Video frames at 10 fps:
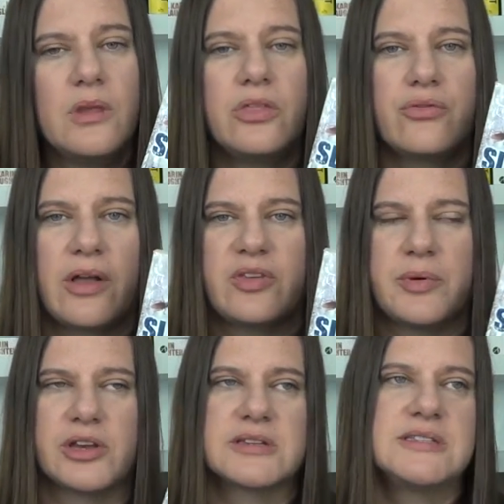throughout the
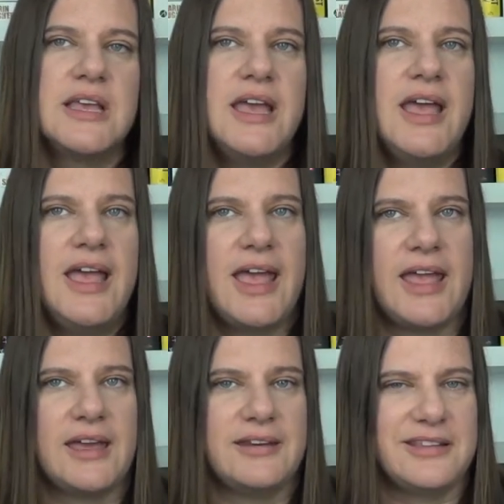books.
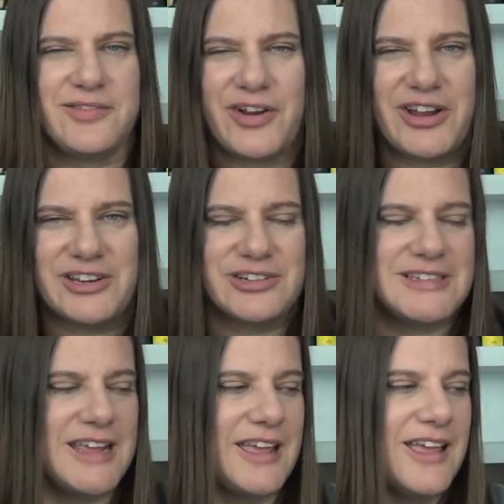And it's very
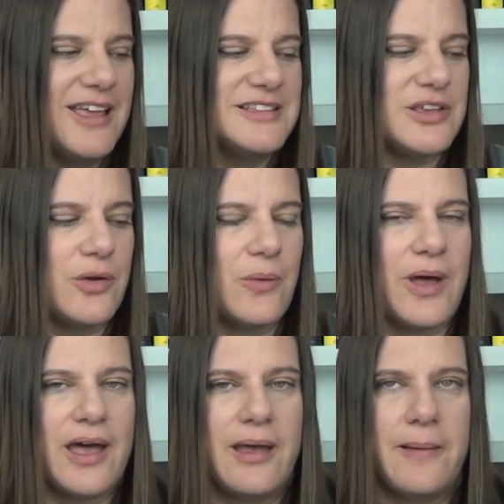interesting. So
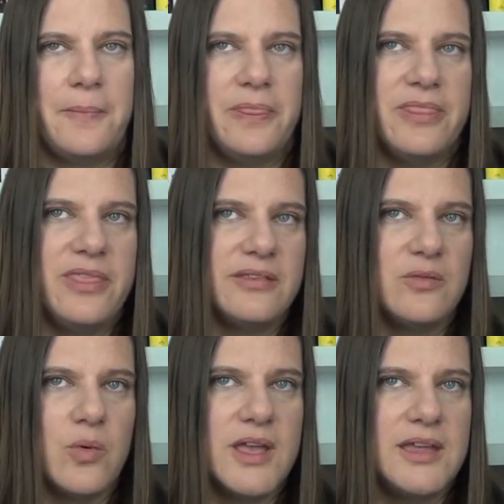
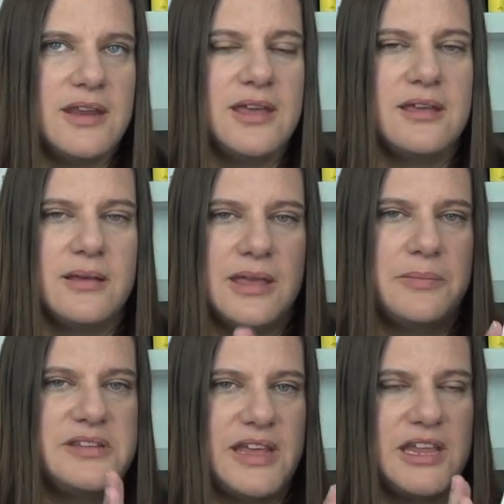this one in
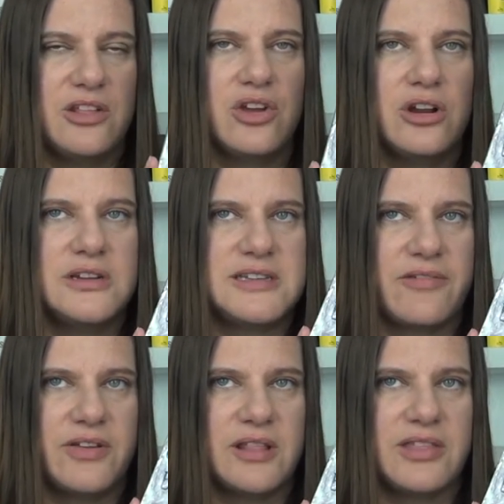particular
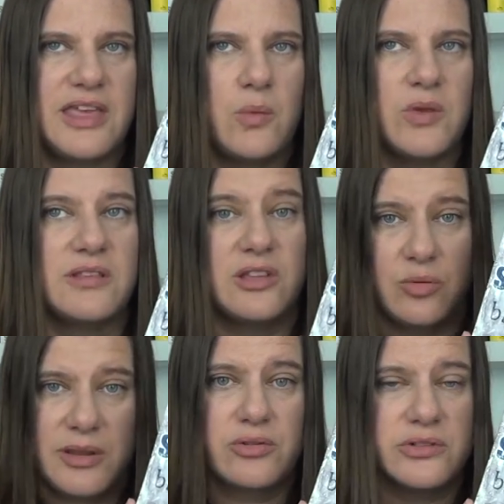definitely was a
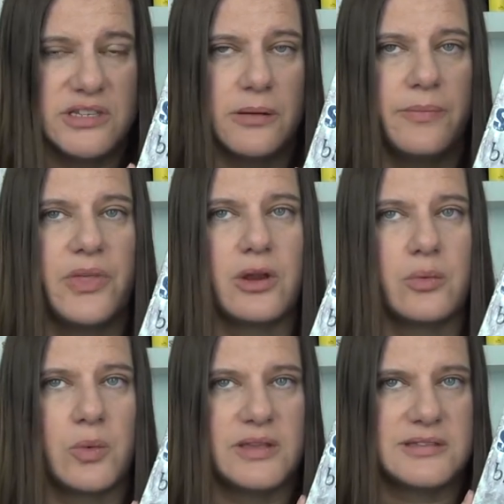little bit gruesome. There
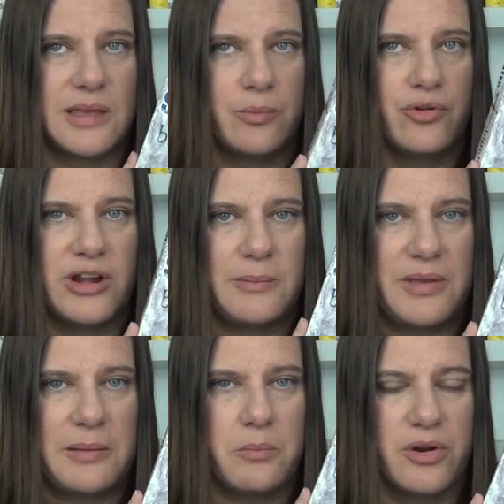was a pretty
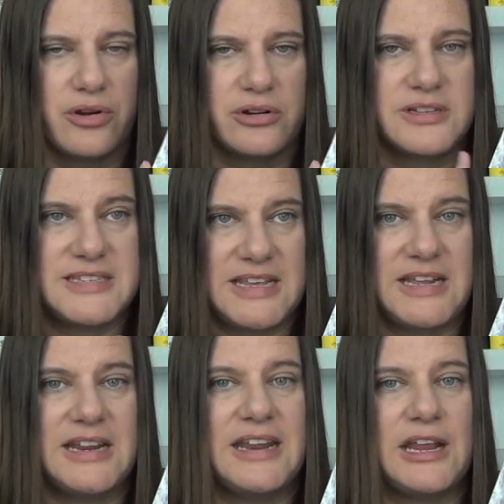big murder
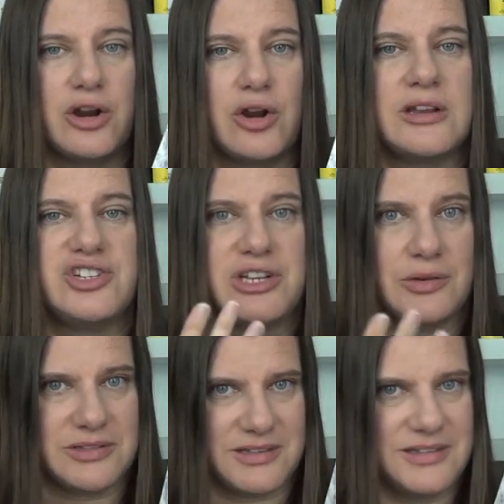scene in here and she
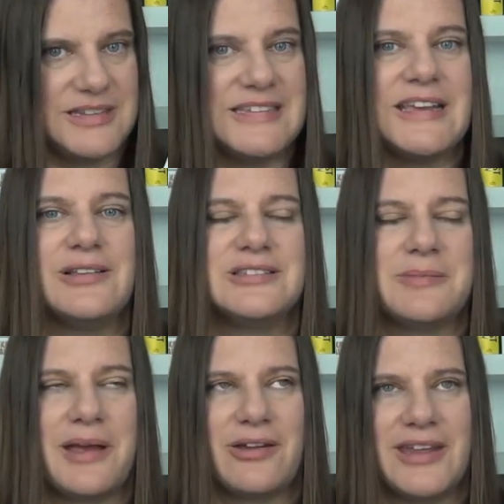goes into details
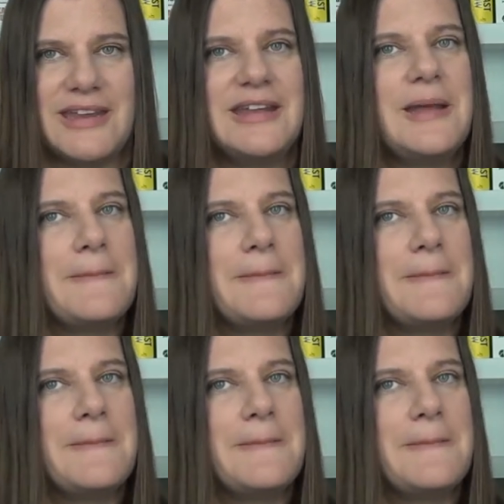about it.